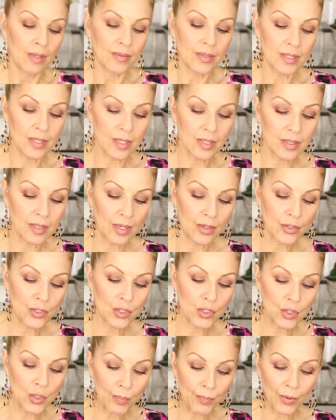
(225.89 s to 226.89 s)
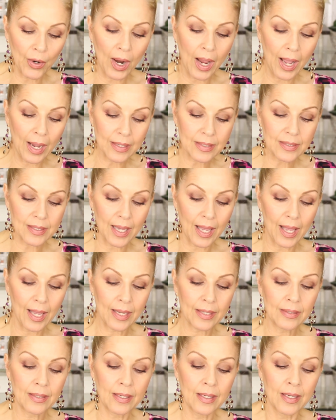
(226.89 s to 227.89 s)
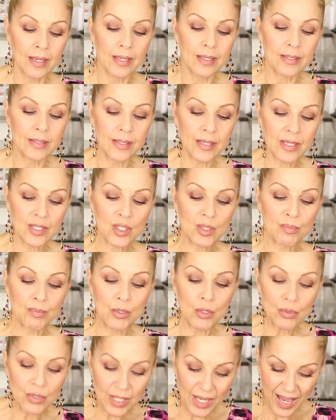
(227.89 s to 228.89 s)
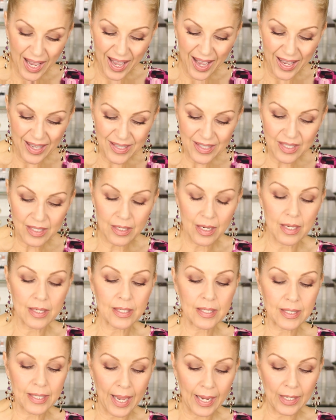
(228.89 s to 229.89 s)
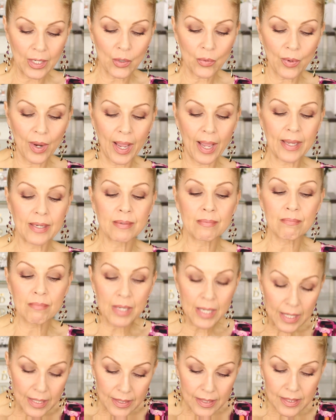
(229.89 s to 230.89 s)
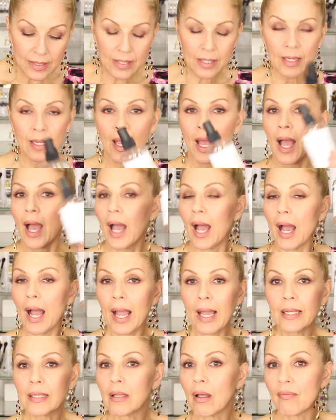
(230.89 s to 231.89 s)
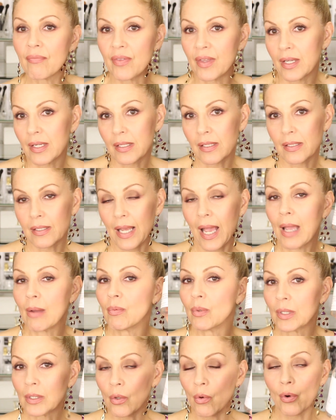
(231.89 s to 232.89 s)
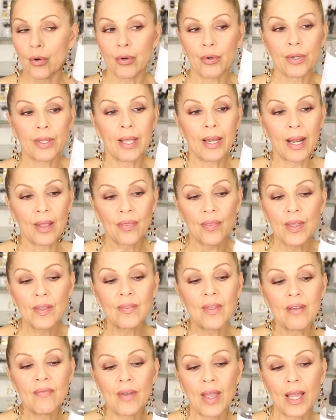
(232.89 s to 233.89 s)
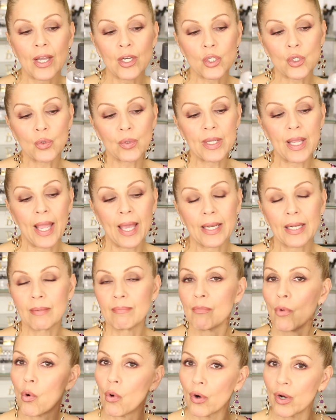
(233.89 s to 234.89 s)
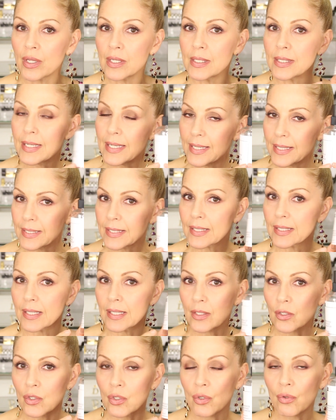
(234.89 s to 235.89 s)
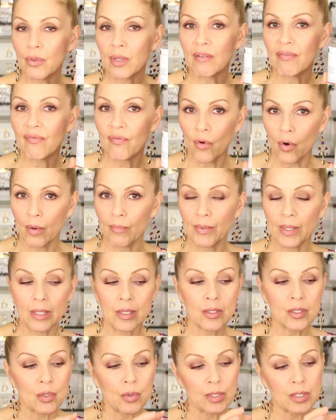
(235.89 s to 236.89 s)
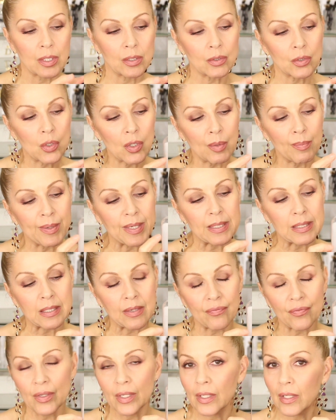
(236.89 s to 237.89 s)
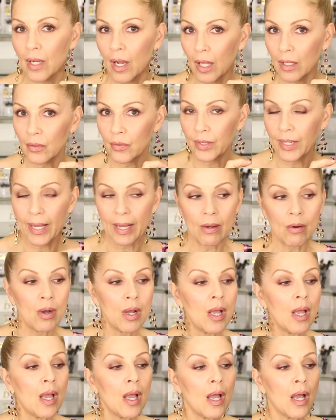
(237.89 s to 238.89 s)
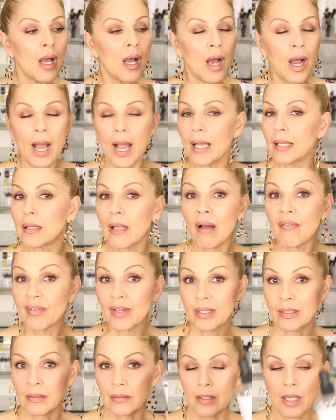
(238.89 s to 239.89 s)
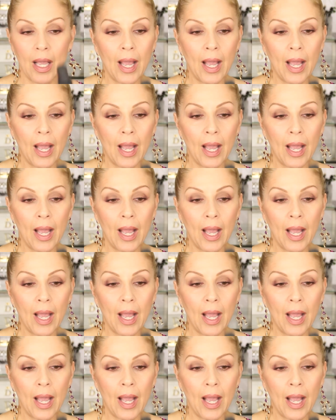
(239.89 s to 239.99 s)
This is their superoxide dismutase saccharide mist. I love this. I will order again. I think they've actually added more yeast into the formula, so it's a little bit different in color now. I love it.